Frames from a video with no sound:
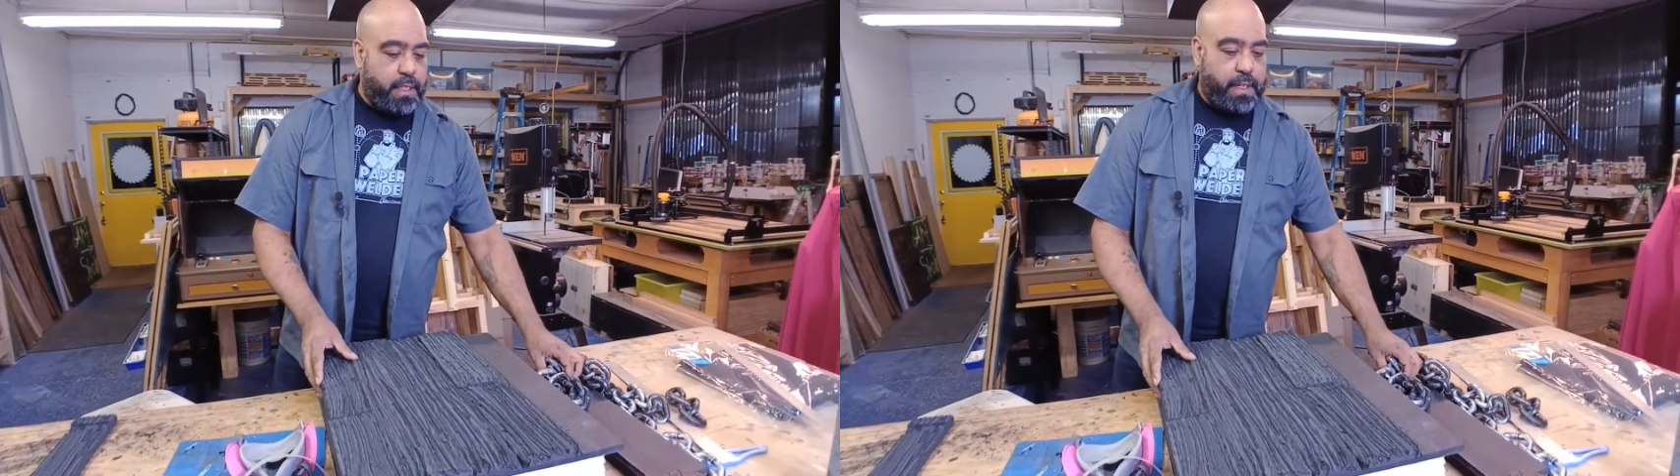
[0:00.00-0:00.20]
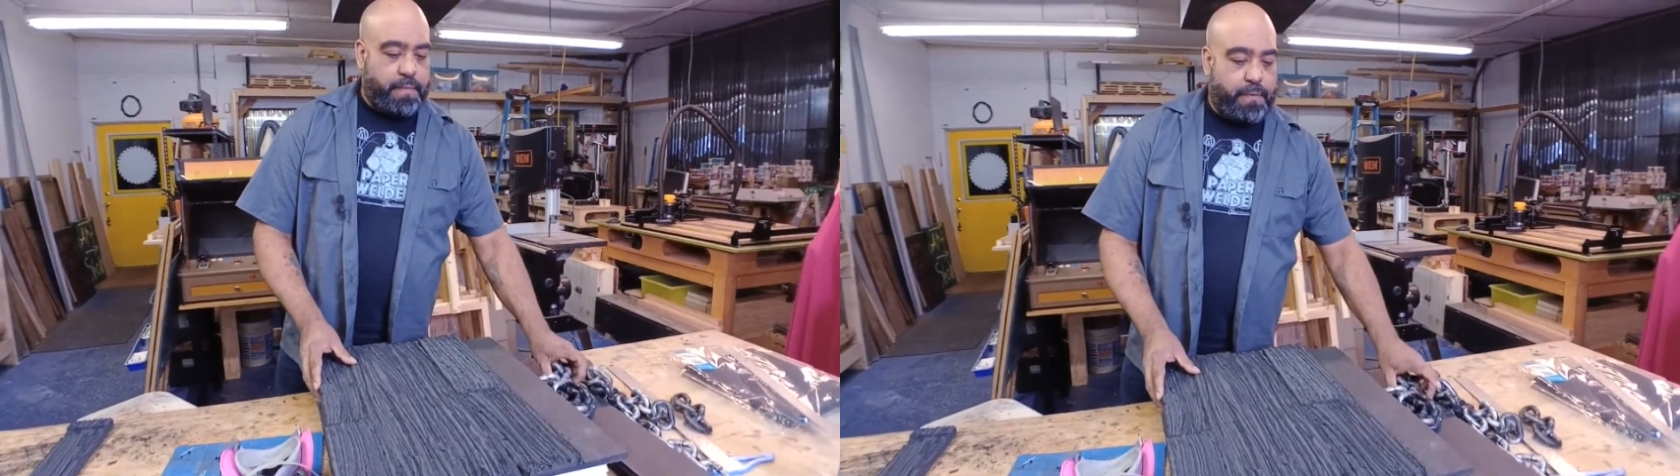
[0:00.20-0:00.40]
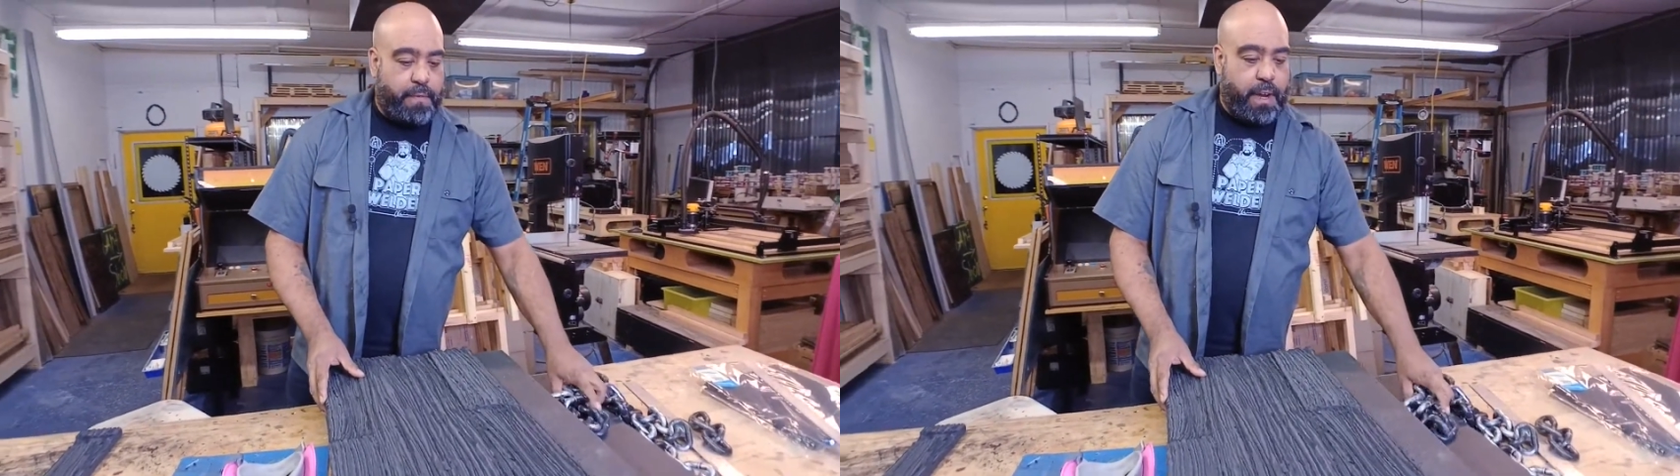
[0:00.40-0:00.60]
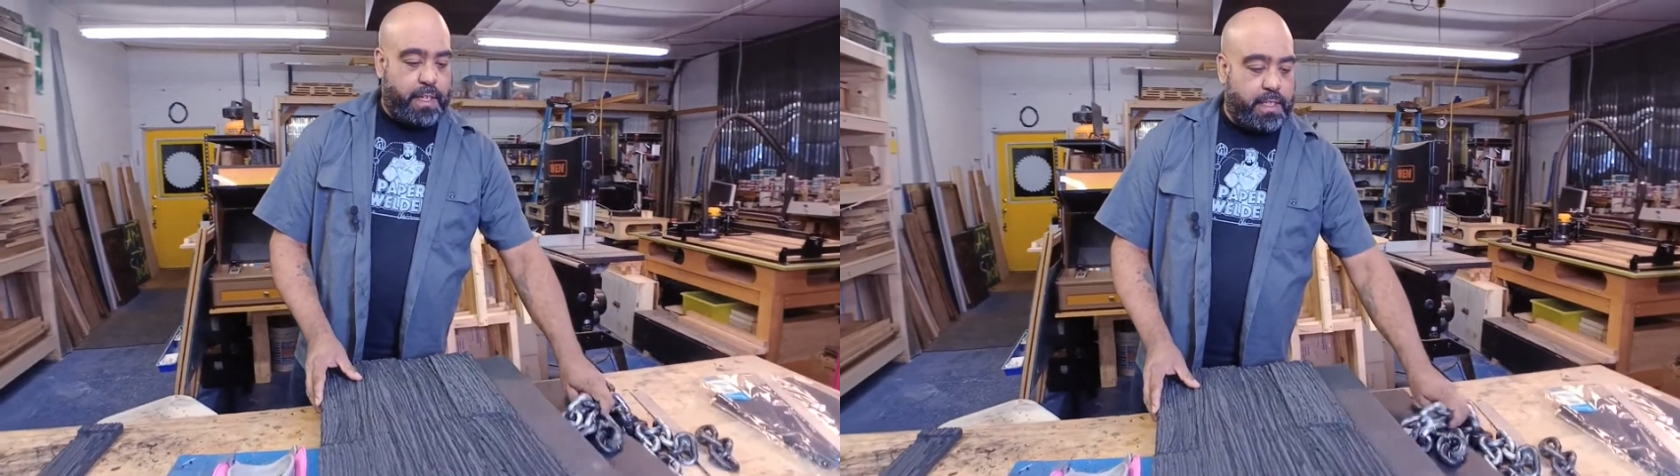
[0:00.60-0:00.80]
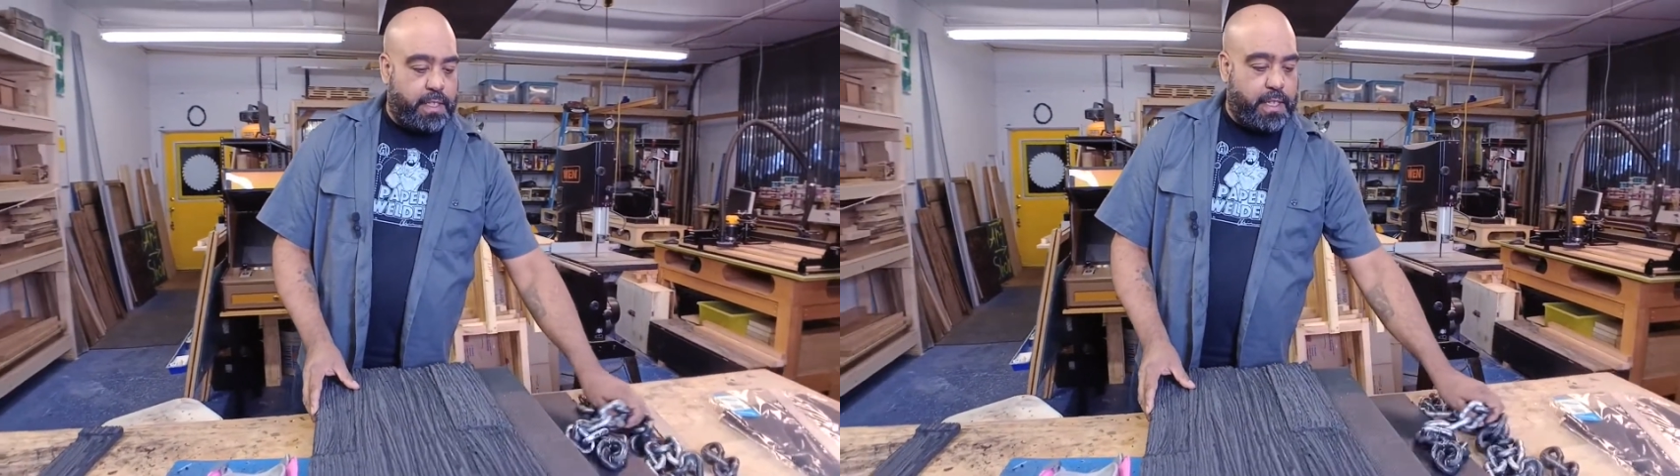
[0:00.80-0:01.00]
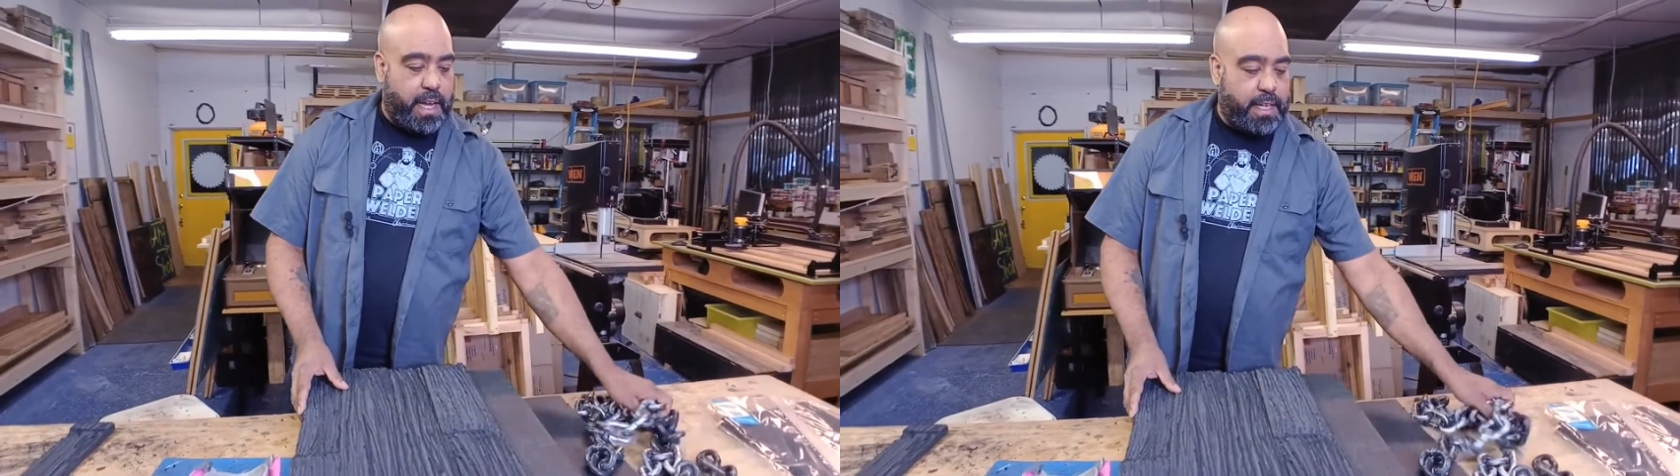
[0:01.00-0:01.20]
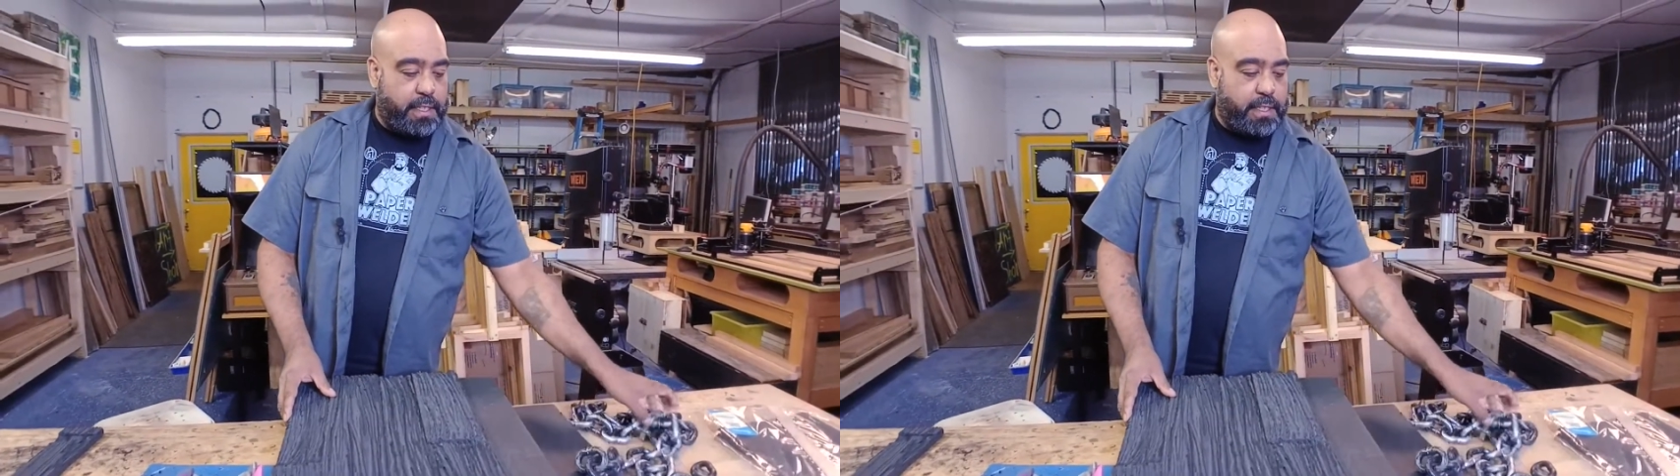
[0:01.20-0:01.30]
of the front done.